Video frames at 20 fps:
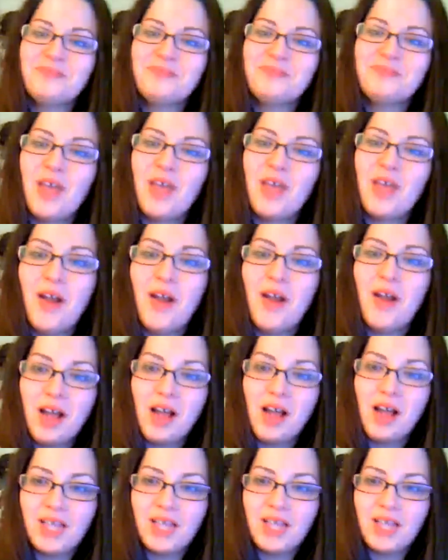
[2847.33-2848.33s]
All right, I'll
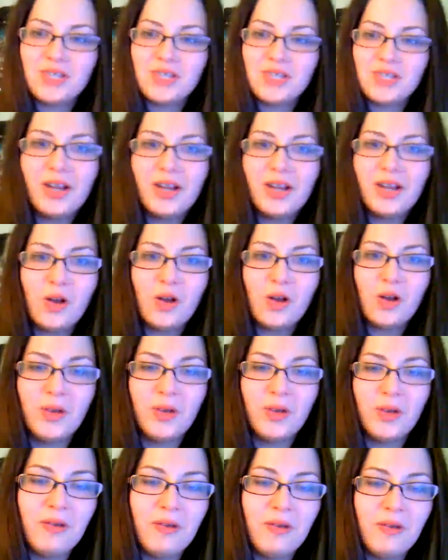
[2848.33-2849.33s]
catch you later, old
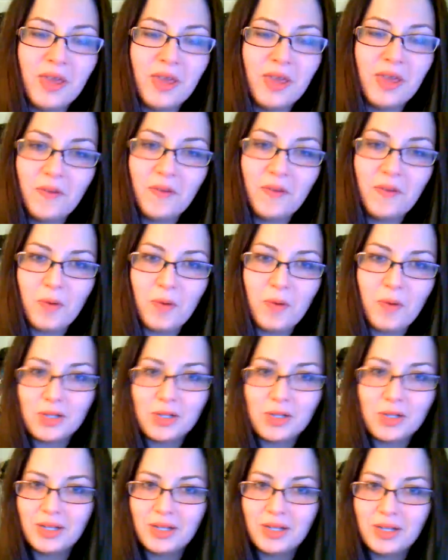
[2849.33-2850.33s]
gringo. Thank you for
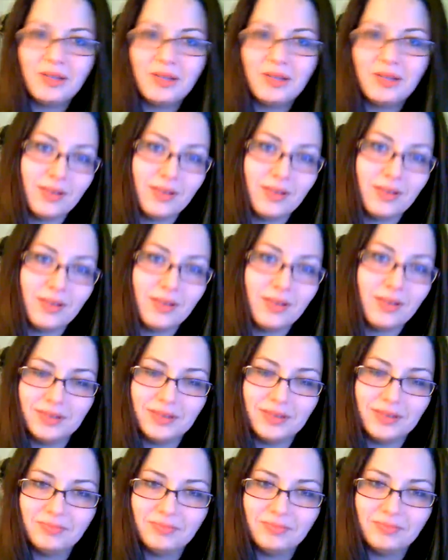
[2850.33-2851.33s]
watching and
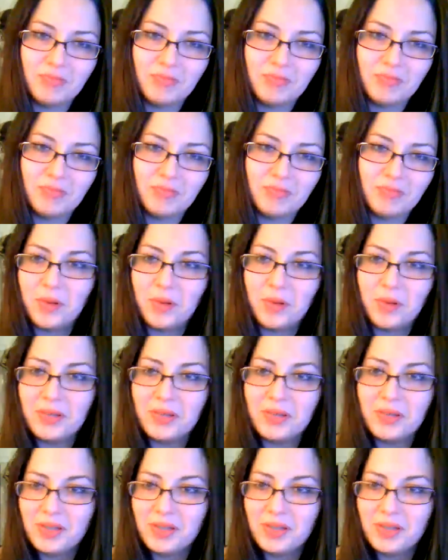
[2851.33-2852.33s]
being here with
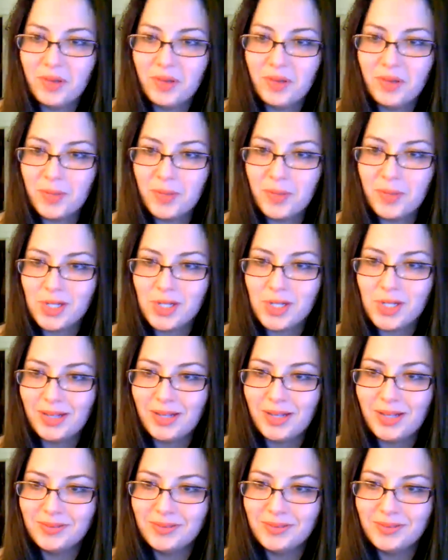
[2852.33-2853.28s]
us. I really appreciate it.